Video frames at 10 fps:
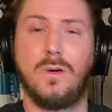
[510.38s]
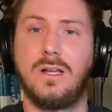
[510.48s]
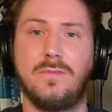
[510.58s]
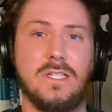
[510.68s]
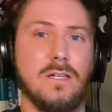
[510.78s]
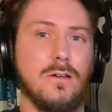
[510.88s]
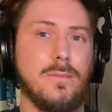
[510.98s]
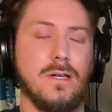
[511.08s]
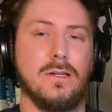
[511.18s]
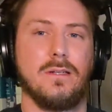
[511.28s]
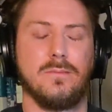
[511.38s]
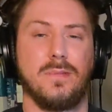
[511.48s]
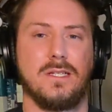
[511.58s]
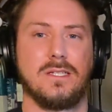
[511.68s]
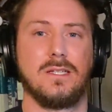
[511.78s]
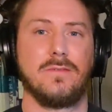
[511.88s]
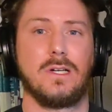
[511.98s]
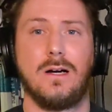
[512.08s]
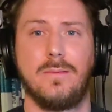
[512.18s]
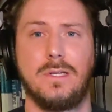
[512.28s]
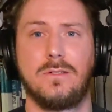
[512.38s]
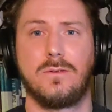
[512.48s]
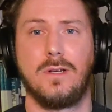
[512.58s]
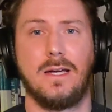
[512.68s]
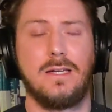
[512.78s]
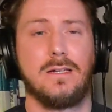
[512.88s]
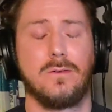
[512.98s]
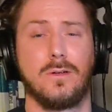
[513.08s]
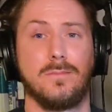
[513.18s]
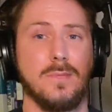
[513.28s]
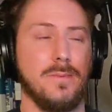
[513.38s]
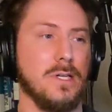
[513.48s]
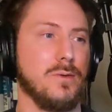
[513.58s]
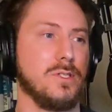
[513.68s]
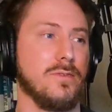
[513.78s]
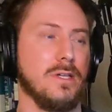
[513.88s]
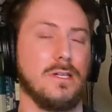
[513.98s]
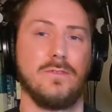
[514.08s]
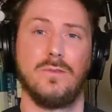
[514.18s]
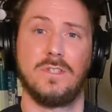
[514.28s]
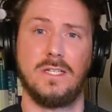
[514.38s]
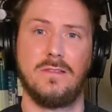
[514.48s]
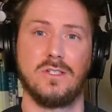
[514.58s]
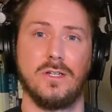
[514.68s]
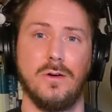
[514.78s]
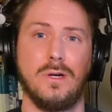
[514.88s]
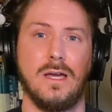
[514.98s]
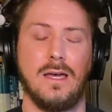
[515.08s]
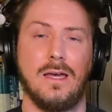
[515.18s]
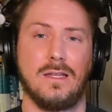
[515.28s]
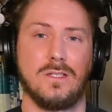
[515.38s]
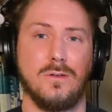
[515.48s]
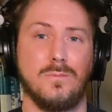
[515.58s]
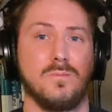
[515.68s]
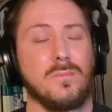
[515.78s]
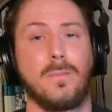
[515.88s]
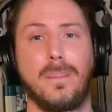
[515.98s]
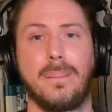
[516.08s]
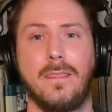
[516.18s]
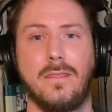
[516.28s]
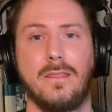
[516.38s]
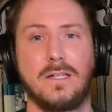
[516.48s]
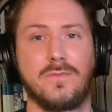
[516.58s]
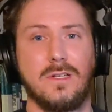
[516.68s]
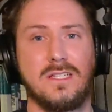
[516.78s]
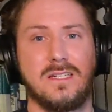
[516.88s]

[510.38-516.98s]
you know, I'd love to hear about it. And please leave a comment or like, or let me know what you think if you've seen the show. So thanks